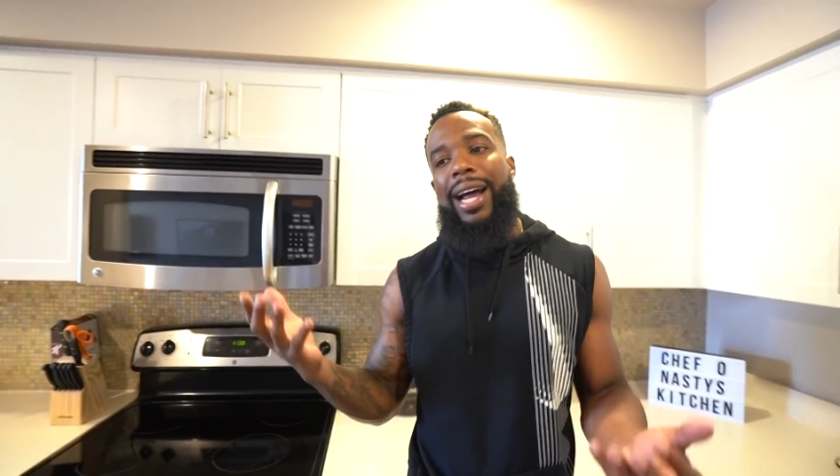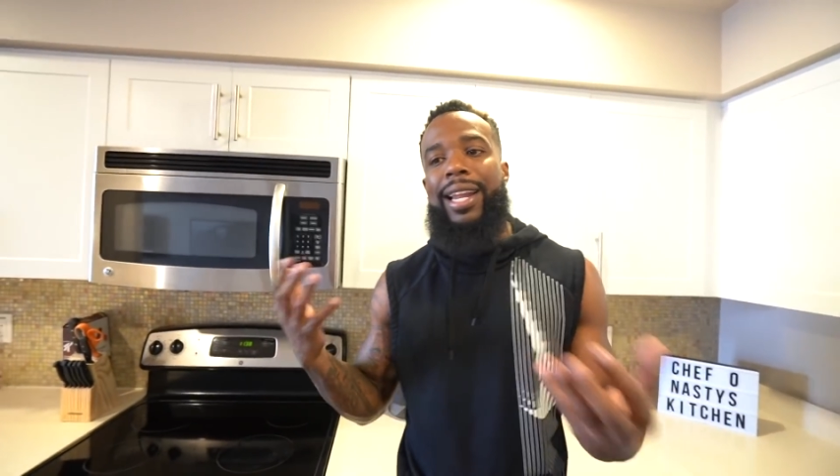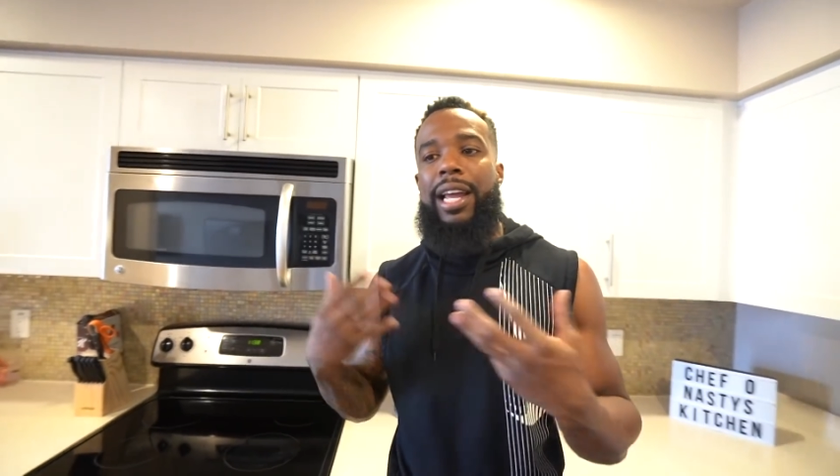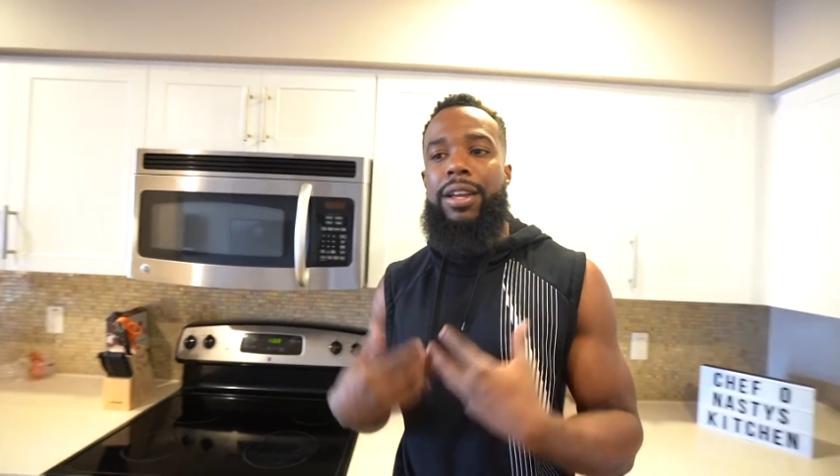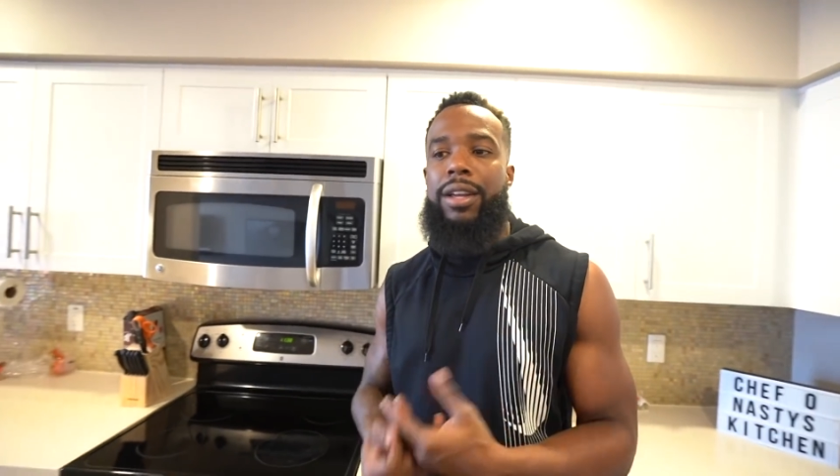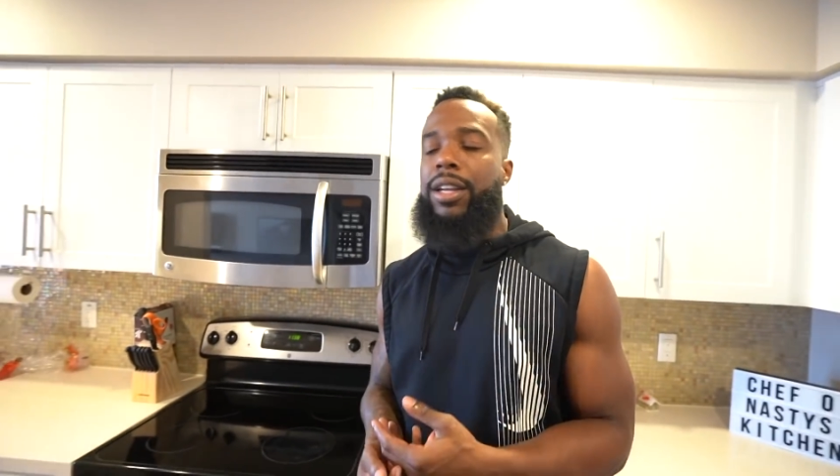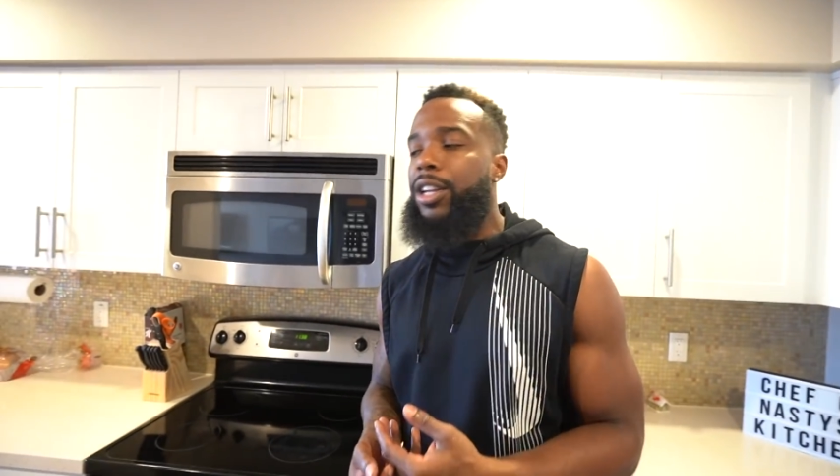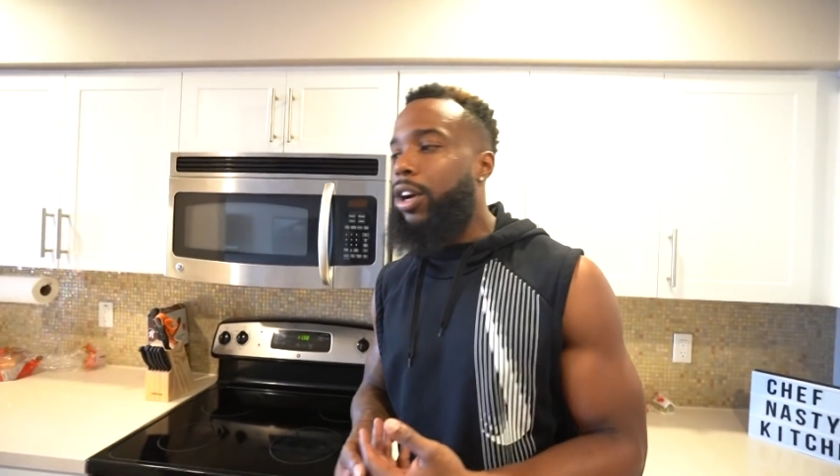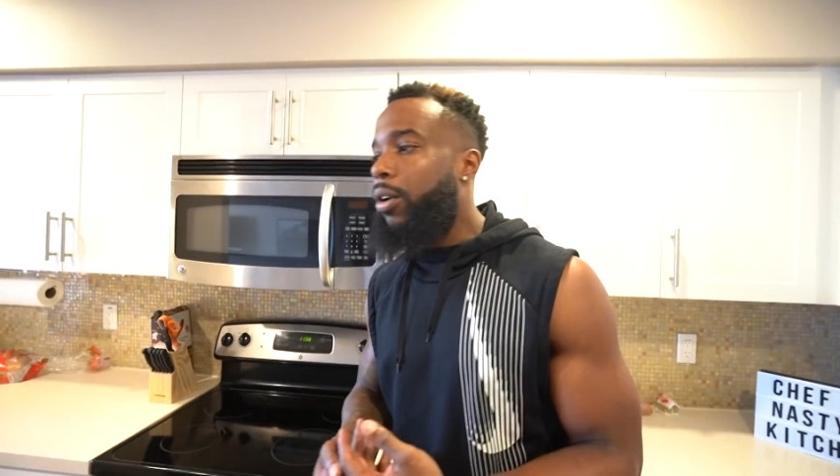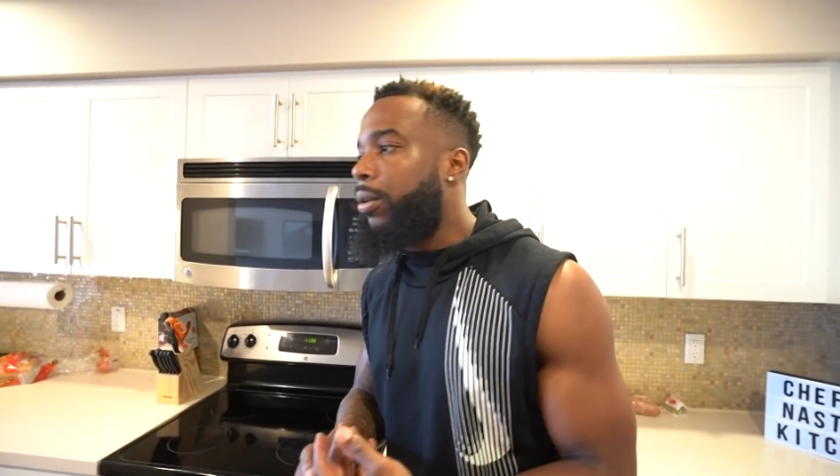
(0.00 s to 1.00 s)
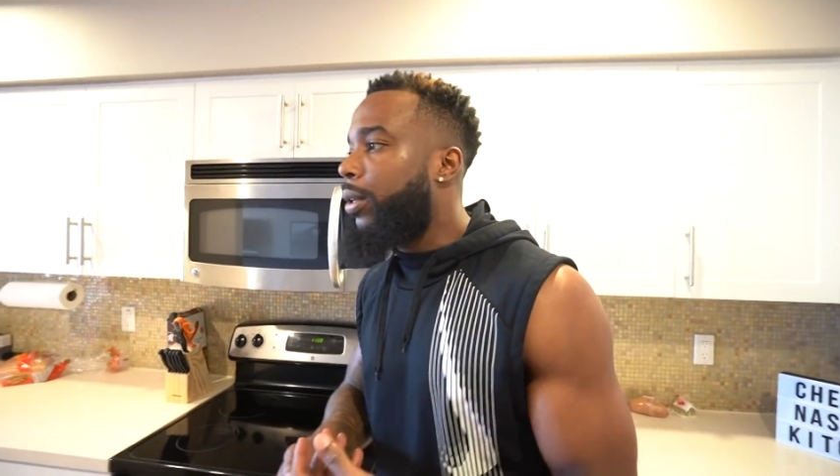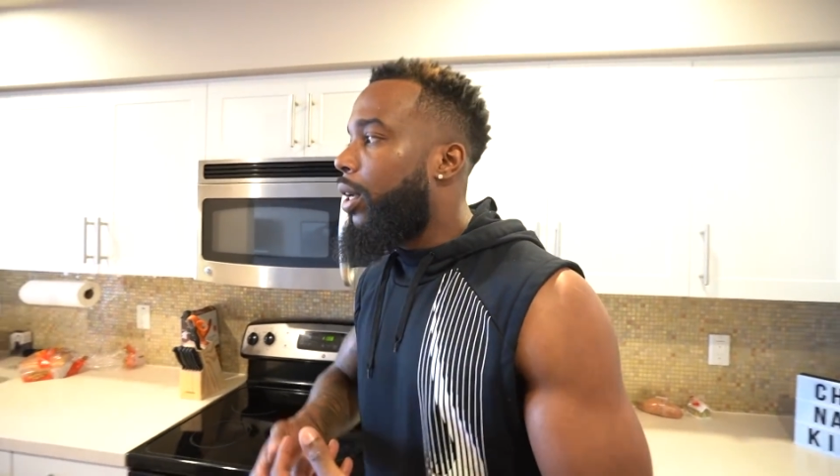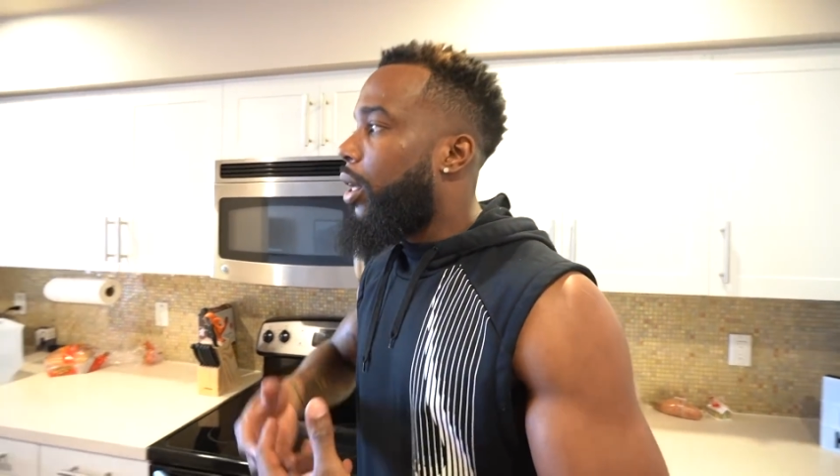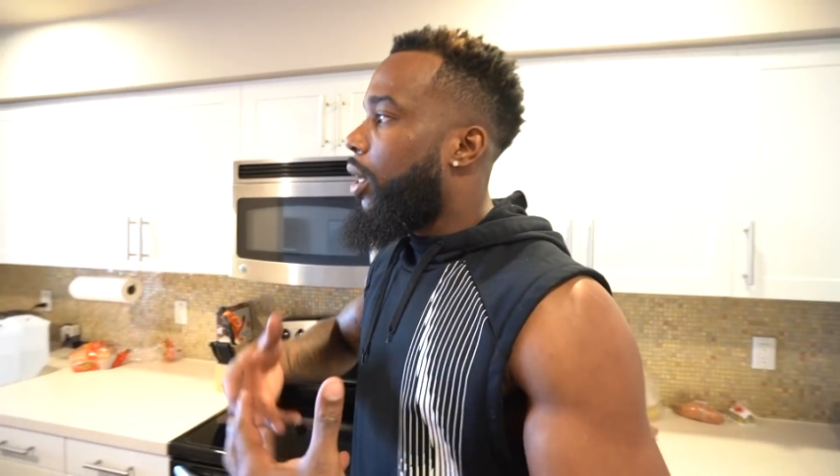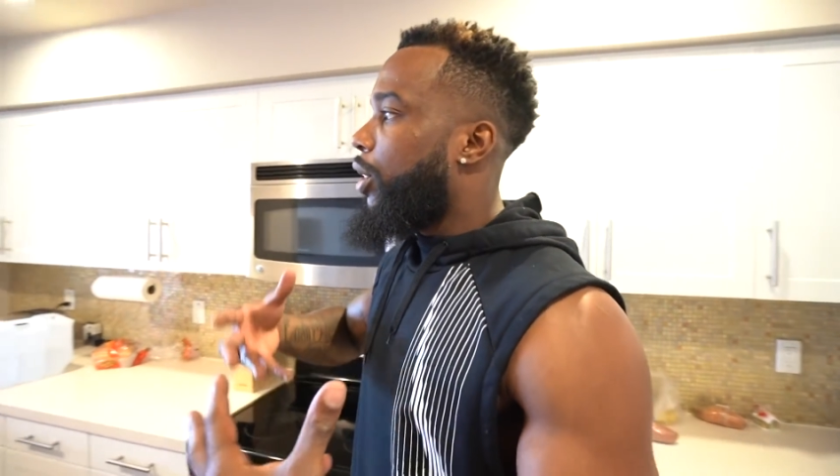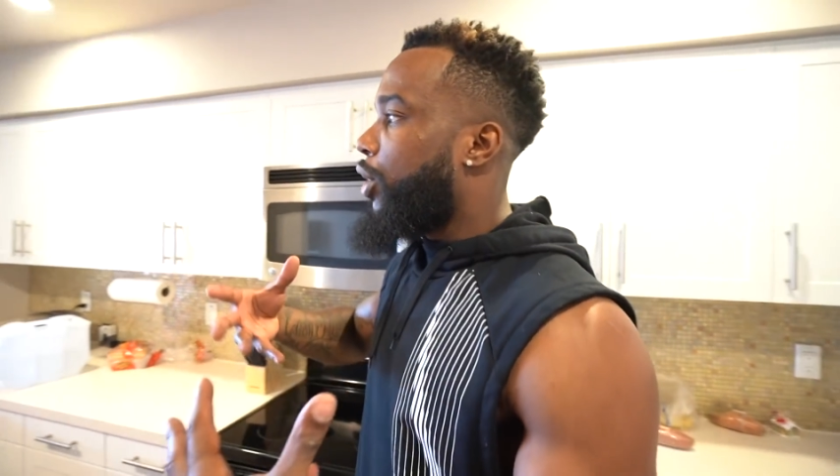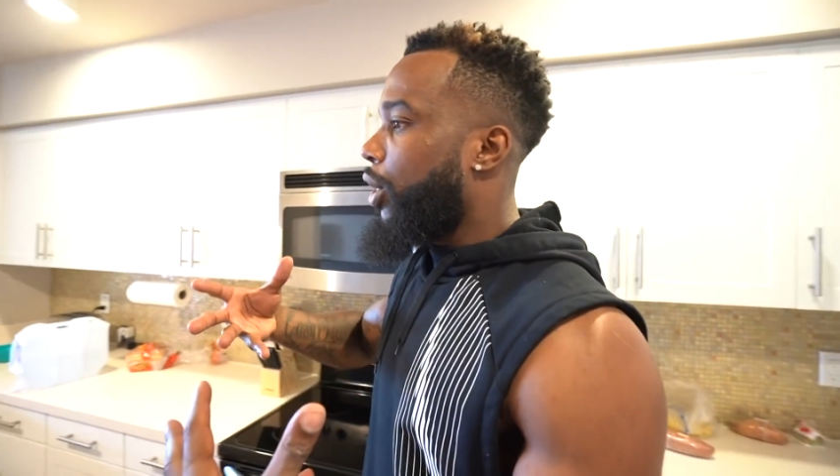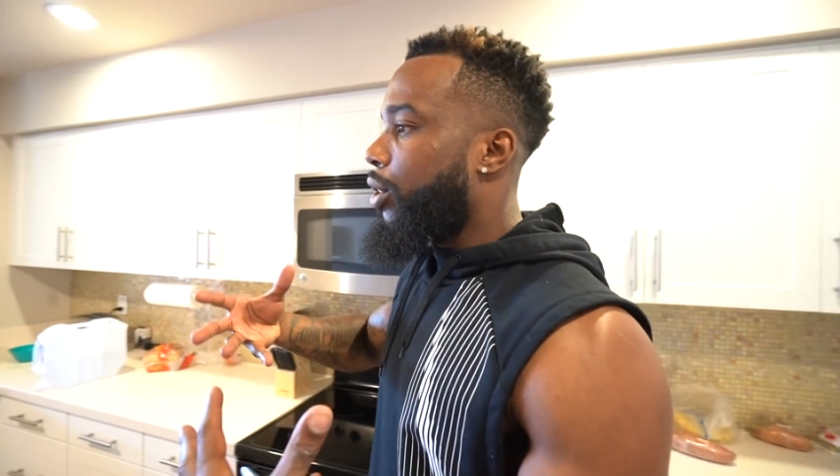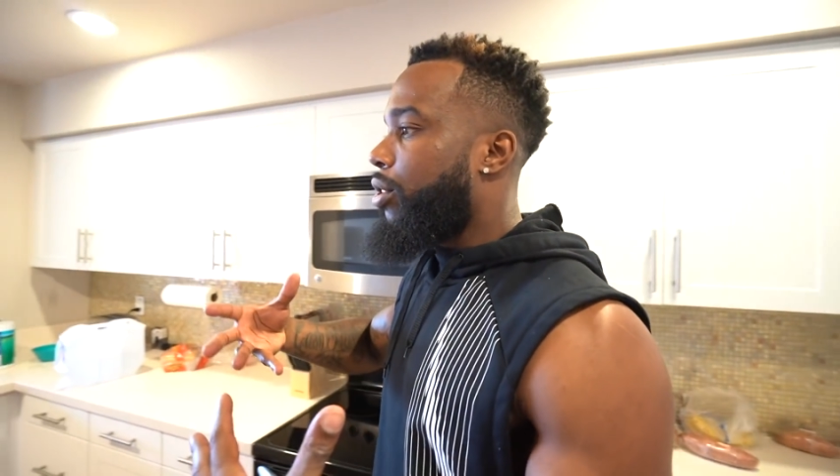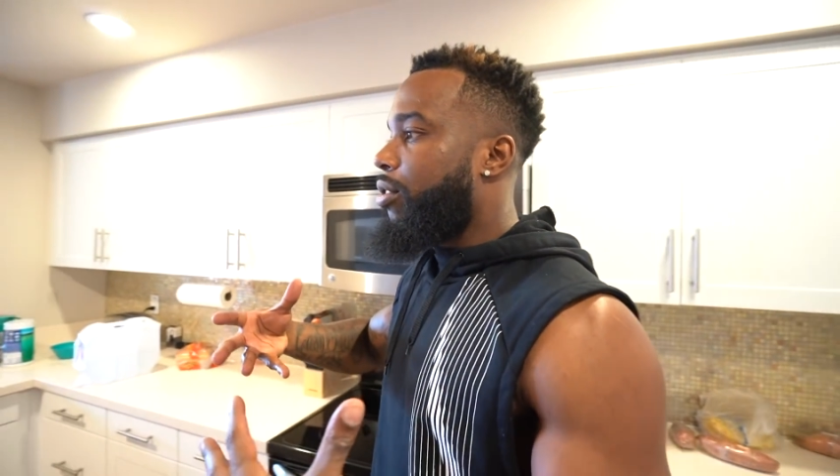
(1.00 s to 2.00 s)
I like, you know,
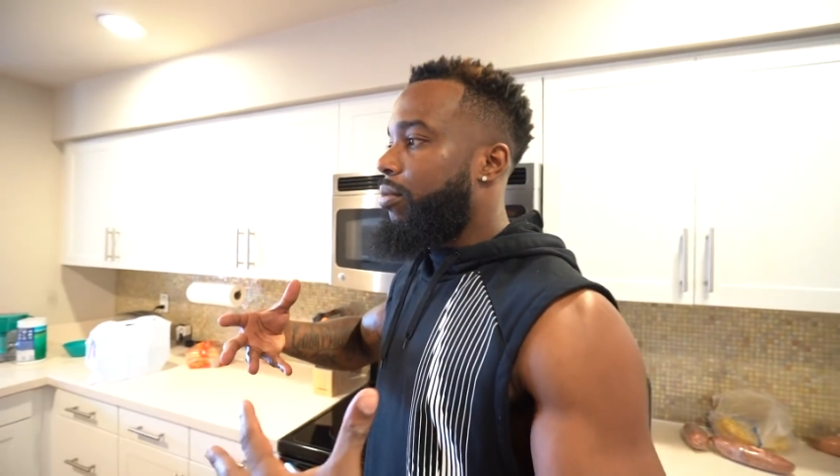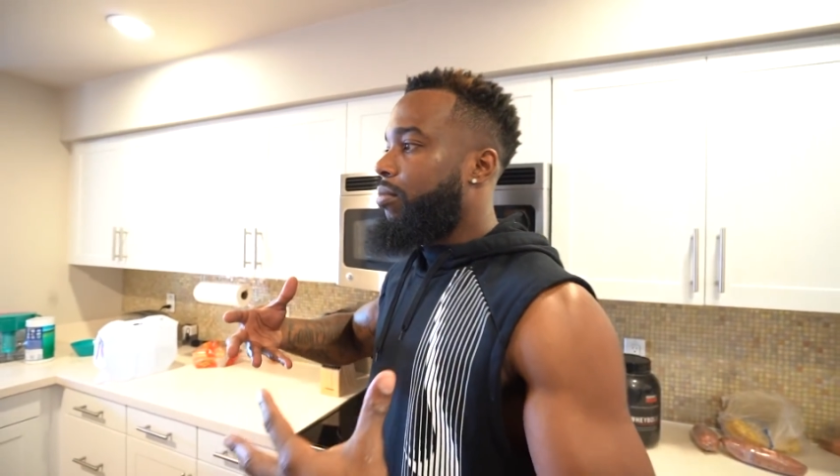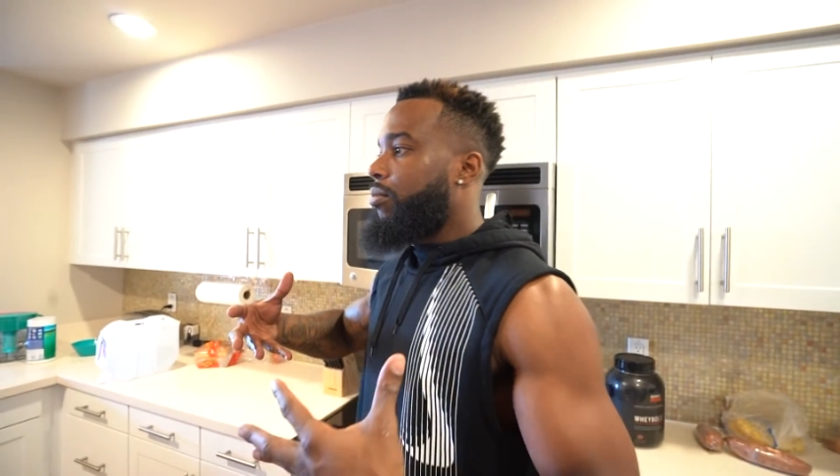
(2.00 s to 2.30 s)
just